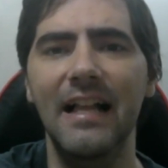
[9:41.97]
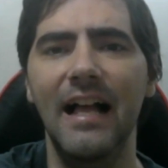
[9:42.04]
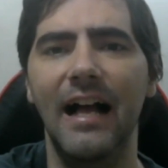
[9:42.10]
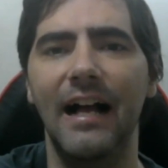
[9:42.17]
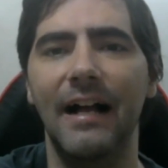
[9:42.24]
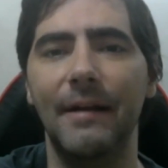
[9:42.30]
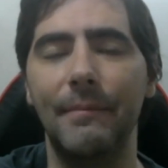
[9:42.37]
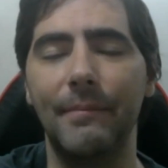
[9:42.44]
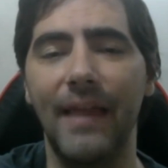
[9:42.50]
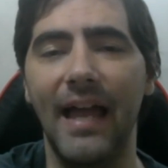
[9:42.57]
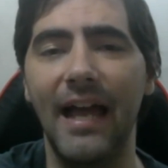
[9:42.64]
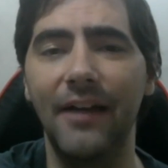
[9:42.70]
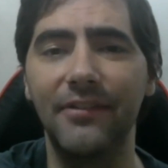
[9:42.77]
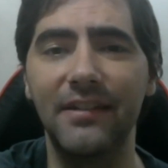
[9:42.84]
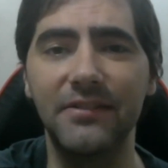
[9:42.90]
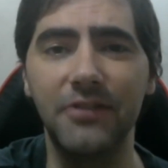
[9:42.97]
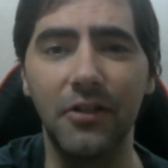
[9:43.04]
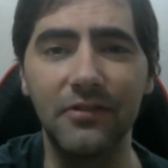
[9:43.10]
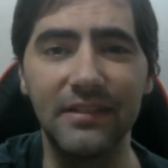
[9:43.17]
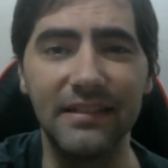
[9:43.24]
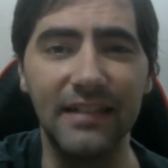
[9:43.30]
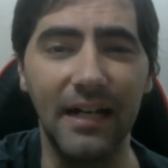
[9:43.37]
how the
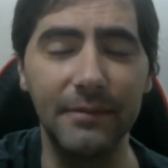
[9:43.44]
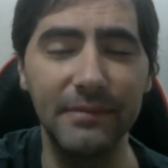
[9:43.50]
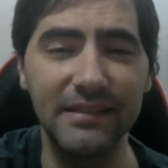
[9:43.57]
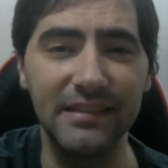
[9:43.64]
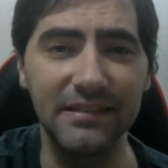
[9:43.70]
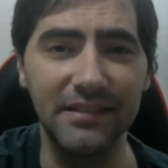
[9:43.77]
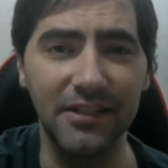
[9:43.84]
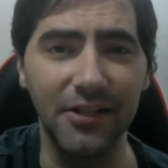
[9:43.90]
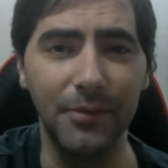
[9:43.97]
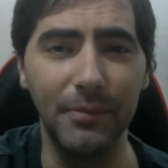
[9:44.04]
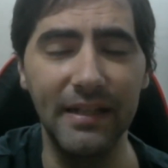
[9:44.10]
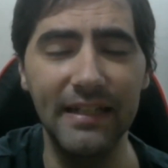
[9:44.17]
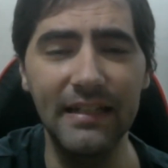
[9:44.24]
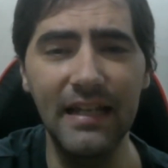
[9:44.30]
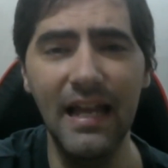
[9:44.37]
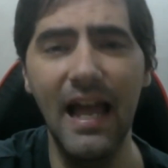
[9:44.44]
tokenomics is going to be.